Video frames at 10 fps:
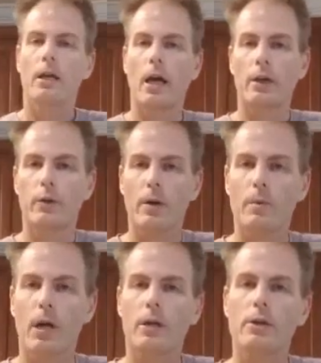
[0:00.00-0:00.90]
9 graham
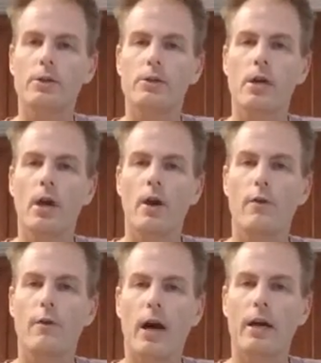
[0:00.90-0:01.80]
crackers,
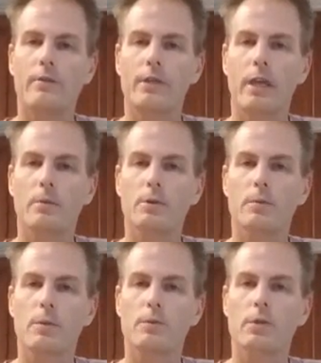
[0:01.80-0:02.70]
5
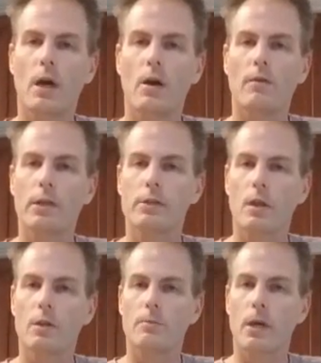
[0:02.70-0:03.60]
tablespoons of
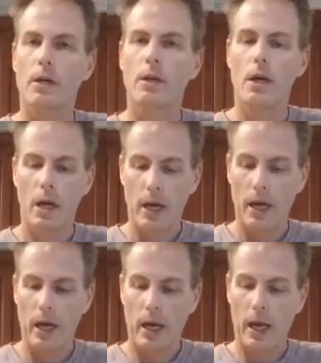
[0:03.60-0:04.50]
unsalted butter,
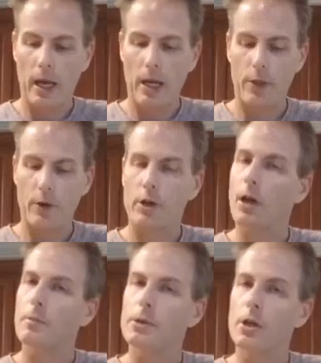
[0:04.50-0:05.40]
1/3
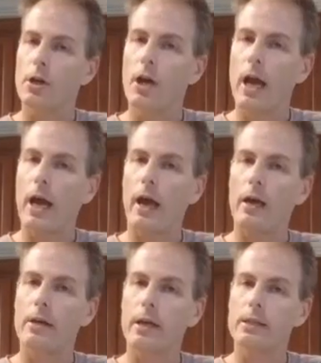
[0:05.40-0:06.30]
cup of sugar,
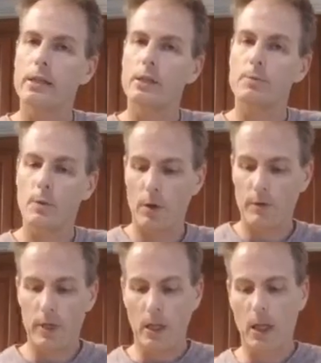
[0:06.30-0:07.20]
and a teaspoon of
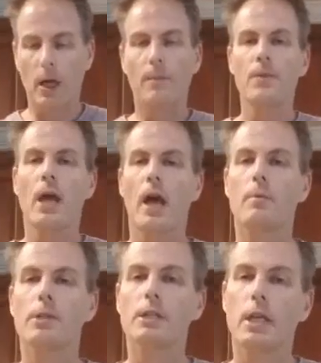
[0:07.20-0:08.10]
vanilla. And
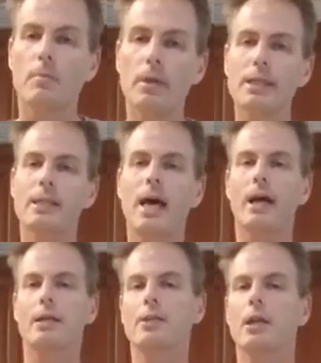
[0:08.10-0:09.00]
we're just gonna mix
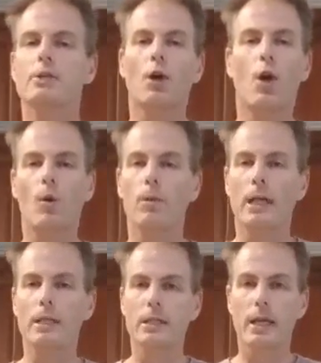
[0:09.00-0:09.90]
that until it's all
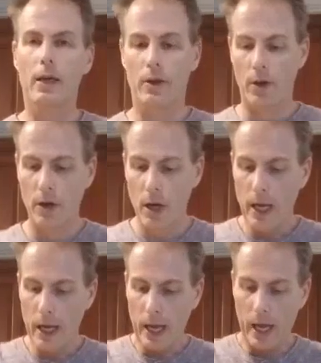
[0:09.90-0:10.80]
blended together
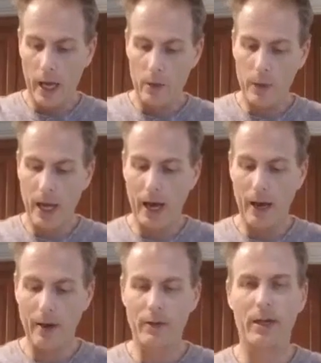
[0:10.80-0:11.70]
and we
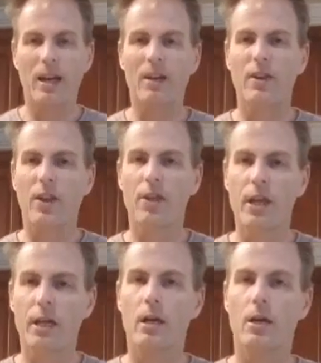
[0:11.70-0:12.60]
have a kind of a
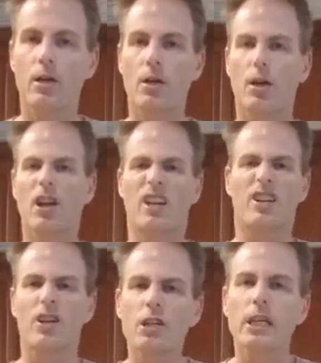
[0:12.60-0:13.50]
thick, kind
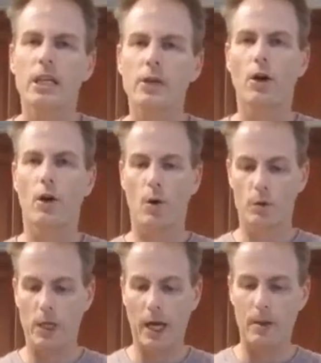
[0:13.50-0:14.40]
of cookie dough
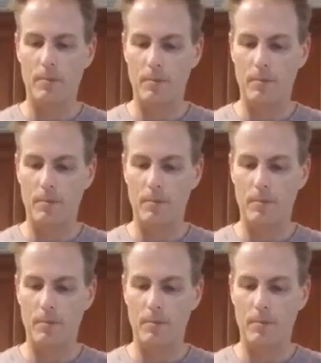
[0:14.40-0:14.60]
type